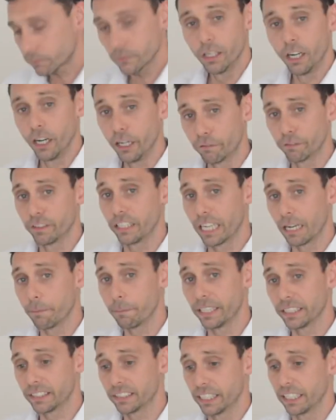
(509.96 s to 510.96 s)
Hopefully that
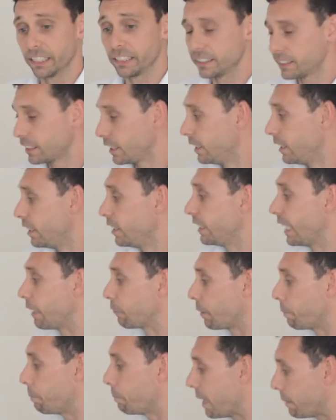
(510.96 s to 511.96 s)
makes sense. Now
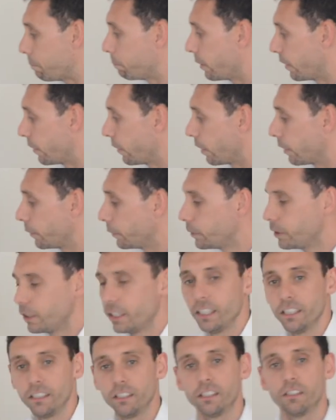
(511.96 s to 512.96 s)
remember though,
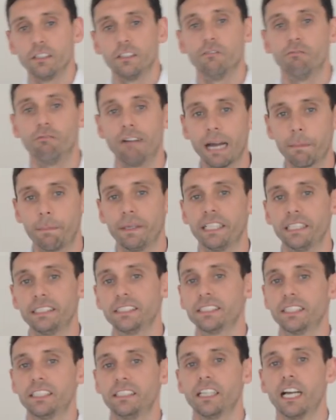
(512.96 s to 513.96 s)
rapid
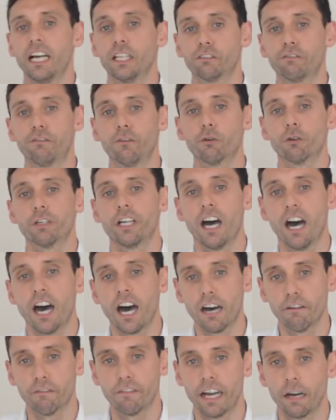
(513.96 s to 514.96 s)
insulin lasts
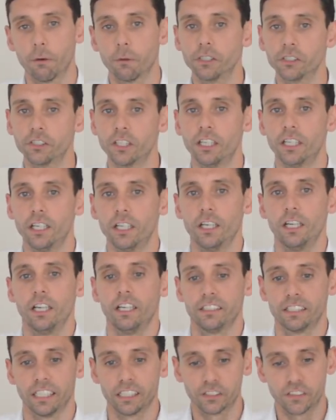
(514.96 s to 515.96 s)
4.5 hours.
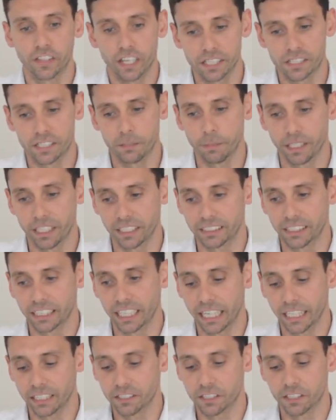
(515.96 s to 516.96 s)
It takes 30 minutes to
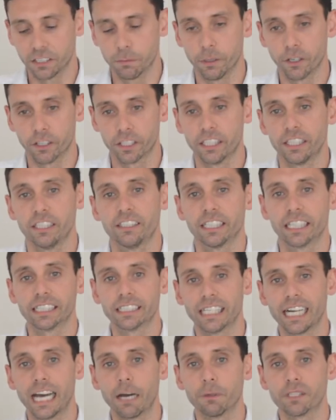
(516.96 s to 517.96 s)
get into your body, takes
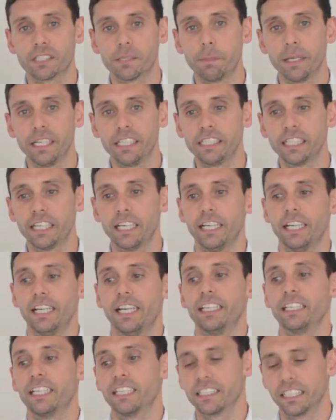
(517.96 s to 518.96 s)
an hour to peak,
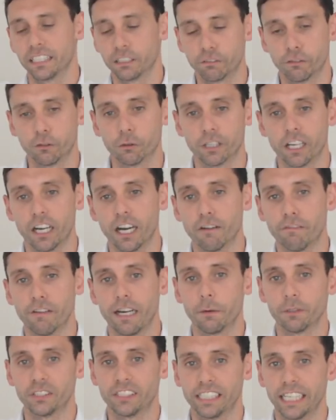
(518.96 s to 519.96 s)
and then it takes 4.5
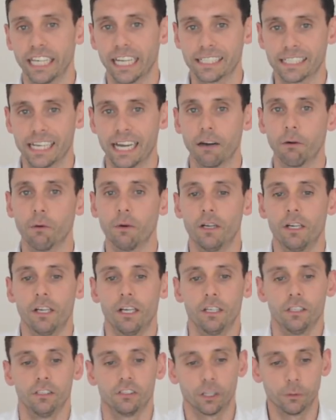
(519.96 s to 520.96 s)
hours to get out.
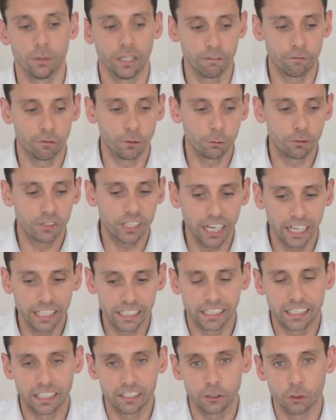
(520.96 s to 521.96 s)
So if you
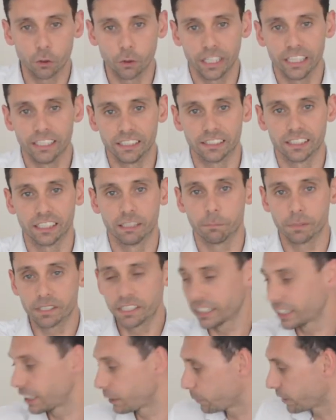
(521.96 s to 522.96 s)
take your insulin,
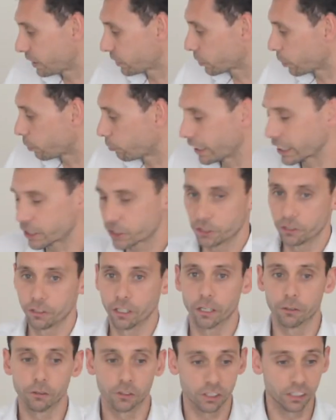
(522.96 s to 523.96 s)
particularly with this correction
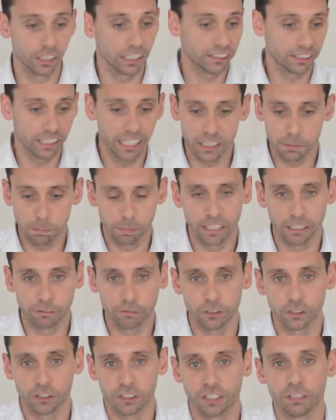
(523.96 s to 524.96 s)
dose, let's say it's
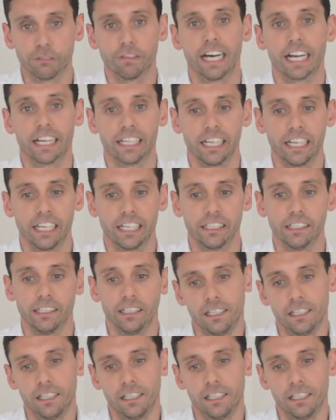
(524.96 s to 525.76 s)
breakfast and you've added it in,